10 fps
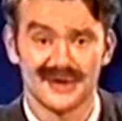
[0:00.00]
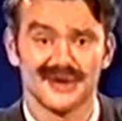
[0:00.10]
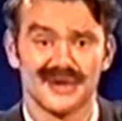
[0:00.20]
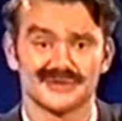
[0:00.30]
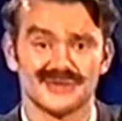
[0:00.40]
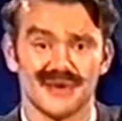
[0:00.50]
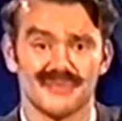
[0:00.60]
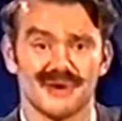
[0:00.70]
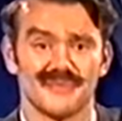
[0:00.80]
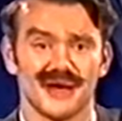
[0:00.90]
Next
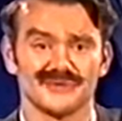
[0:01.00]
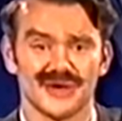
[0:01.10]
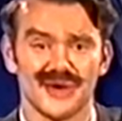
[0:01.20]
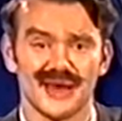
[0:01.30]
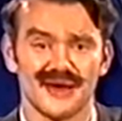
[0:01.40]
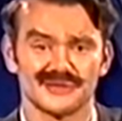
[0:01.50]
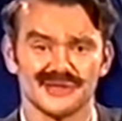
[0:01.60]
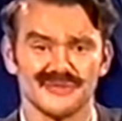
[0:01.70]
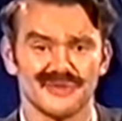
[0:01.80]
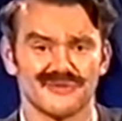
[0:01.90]
up, Panto
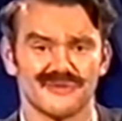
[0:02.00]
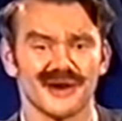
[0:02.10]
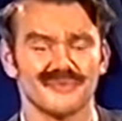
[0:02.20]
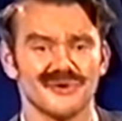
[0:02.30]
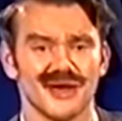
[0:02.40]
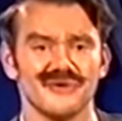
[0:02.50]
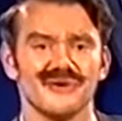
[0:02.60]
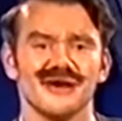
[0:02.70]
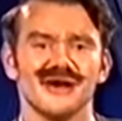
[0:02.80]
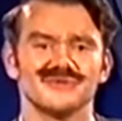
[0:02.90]
Hilarity with Frank Bruno
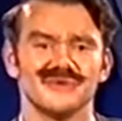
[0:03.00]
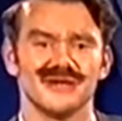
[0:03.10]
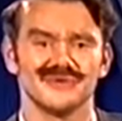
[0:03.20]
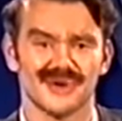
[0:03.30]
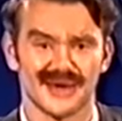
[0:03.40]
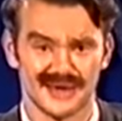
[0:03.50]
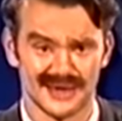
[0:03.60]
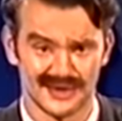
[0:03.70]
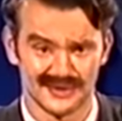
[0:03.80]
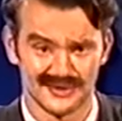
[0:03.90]
as Widow
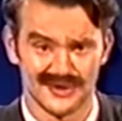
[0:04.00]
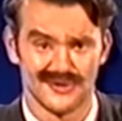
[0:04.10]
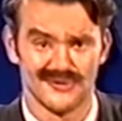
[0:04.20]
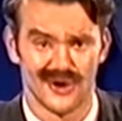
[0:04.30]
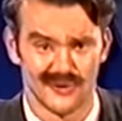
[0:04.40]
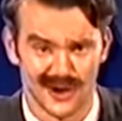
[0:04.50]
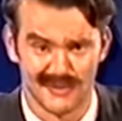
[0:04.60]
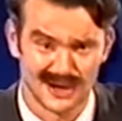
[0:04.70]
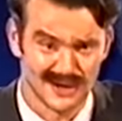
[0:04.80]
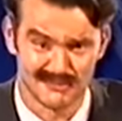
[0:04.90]
Twanky. Know what I
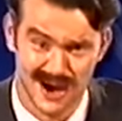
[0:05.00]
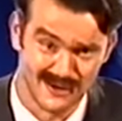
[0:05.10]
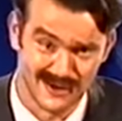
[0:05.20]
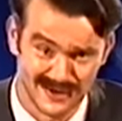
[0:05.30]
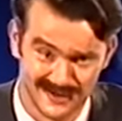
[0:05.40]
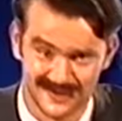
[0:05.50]
mean, Barry?